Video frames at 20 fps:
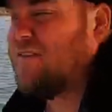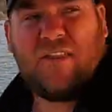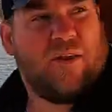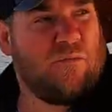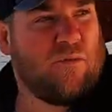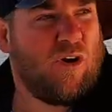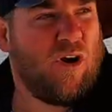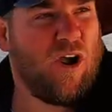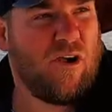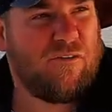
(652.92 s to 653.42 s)

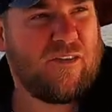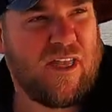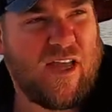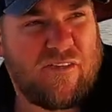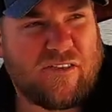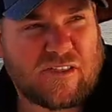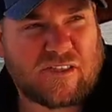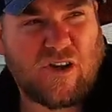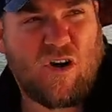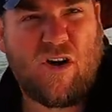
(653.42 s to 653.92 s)
Then we're over the
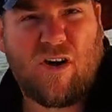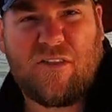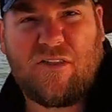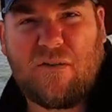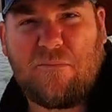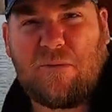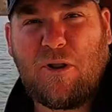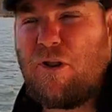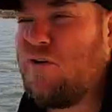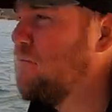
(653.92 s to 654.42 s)
other side in
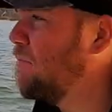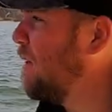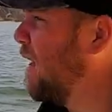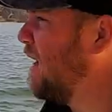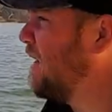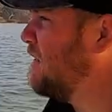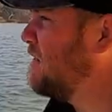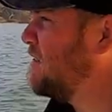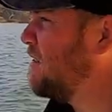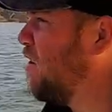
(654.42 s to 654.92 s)
the blue
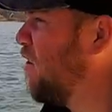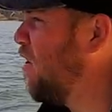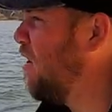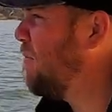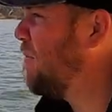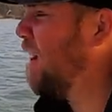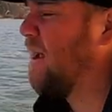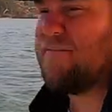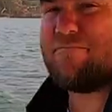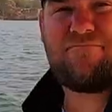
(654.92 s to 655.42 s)
bloody sky,
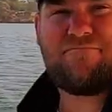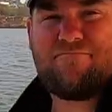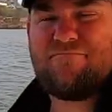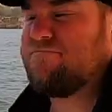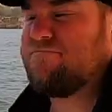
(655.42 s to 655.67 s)
mate.